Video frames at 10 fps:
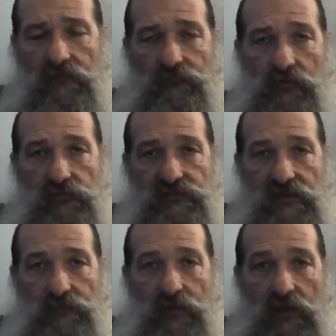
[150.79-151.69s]

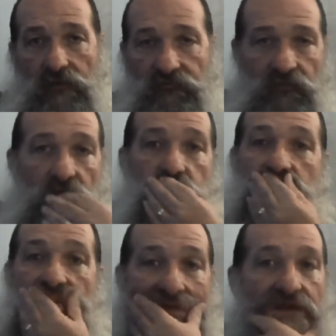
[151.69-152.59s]
protein powder for
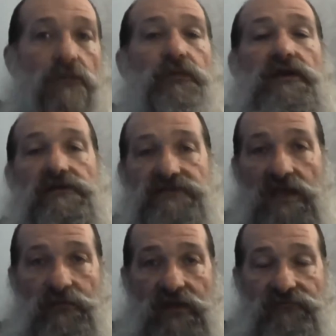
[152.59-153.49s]
some period of
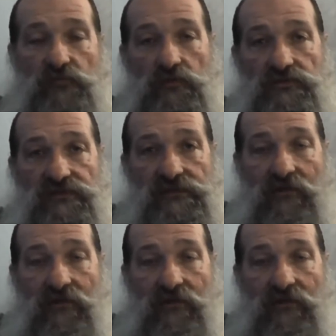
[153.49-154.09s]
time afterwards.